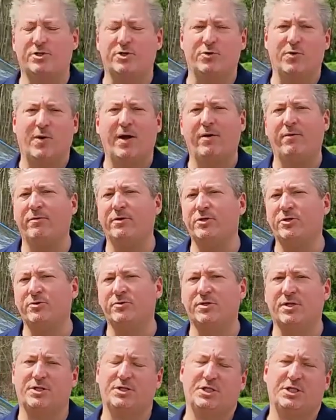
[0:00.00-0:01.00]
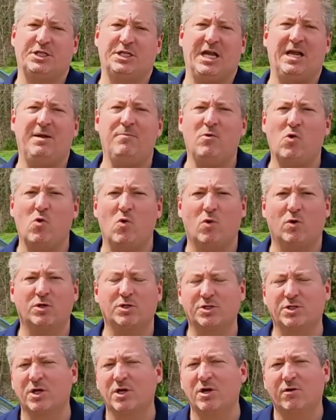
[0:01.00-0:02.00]
do. I always use the same
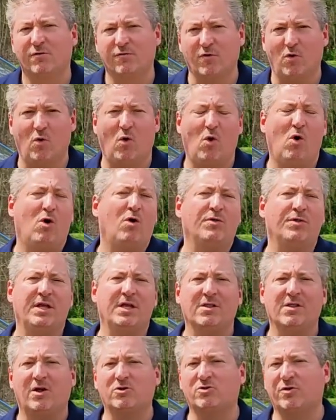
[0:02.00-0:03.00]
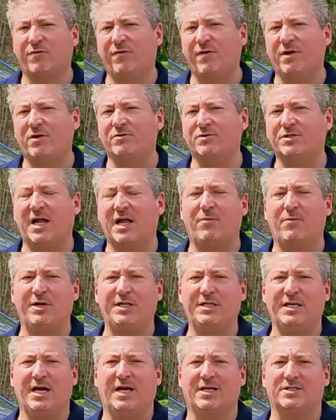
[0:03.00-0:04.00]
course for all the electric vehicles that we
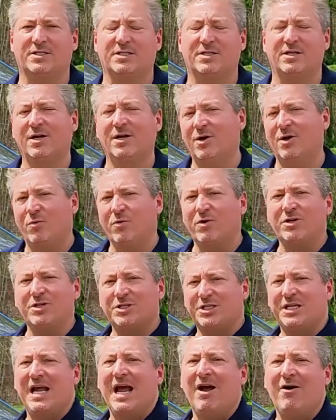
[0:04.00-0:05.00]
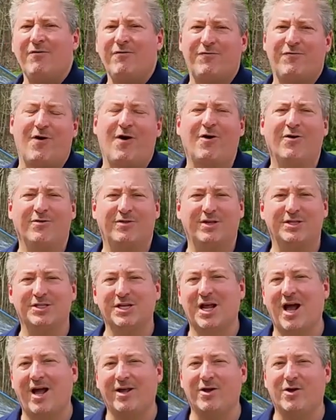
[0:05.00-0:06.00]
test. We're gonna see how far this
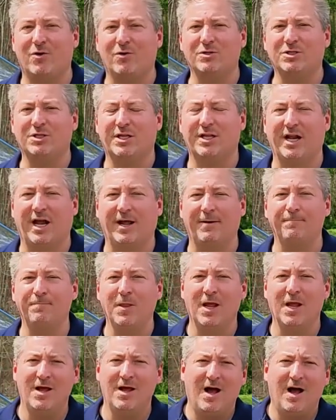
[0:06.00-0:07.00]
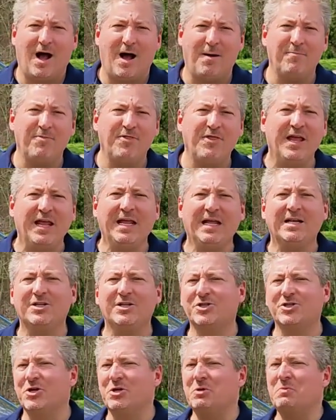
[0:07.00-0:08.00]
guy goes today. I'm thinking
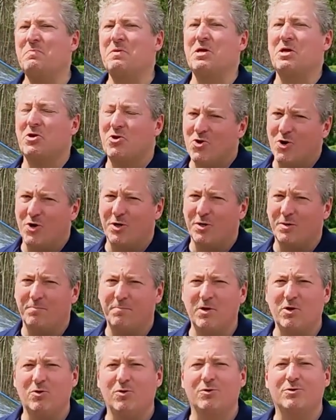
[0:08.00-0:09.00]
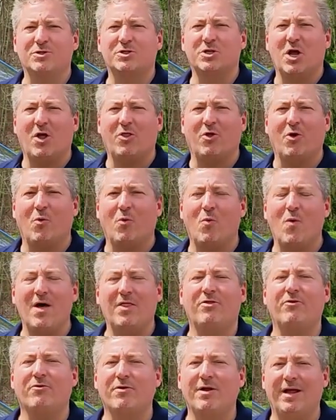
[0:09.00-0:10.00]
it's gonna be good because the
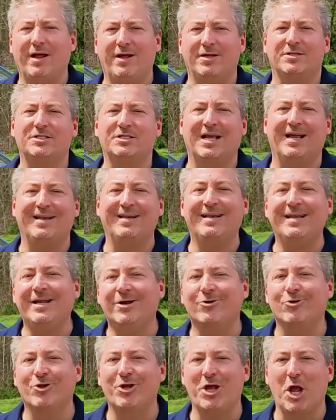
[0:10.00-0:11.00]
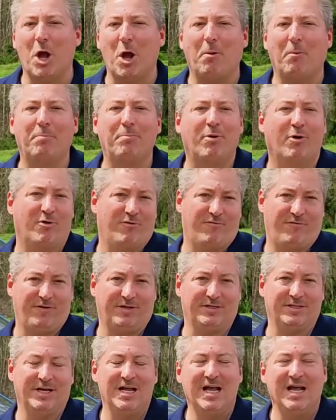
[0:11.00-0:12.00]
weather is nearly
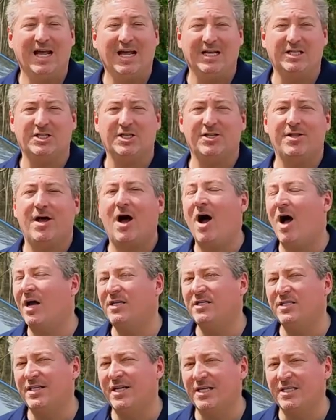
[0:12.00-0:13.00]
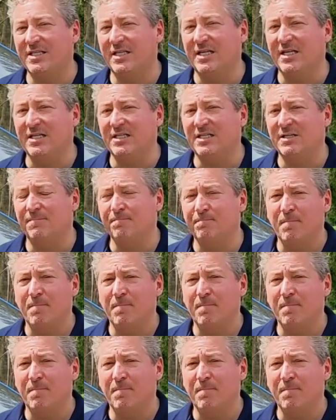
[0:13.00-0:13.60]
perfect. It's in the high 60s.